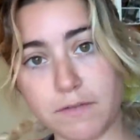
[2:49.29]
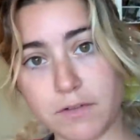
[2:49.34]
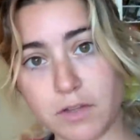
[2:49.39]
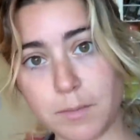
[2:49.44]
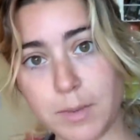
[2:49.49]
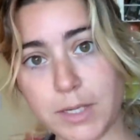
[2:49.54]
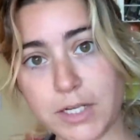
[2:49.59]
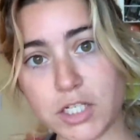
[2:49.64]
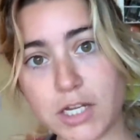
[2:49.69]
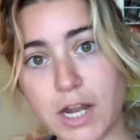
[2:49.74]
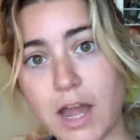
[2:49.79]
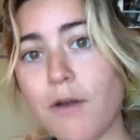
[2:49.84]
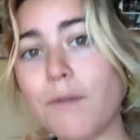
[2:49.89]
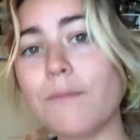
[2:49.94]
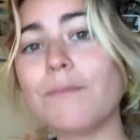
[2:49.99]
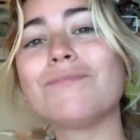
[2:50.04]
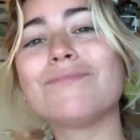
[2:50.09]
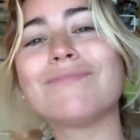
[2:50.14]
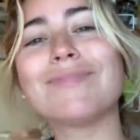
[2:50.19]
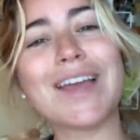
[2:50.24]
to the beach now
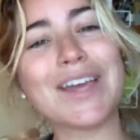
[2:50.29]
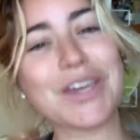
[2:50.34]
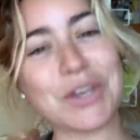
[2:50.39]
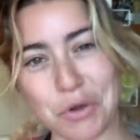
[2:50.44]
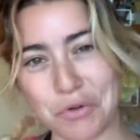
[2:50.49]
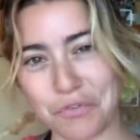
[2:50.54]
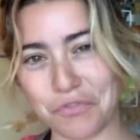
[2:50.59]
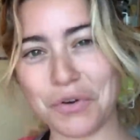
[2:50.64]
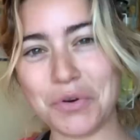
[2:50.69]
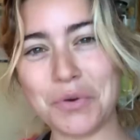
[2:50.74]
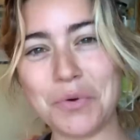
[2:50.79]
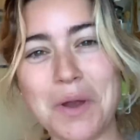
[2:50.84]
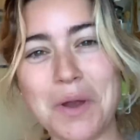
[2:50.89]
and go for a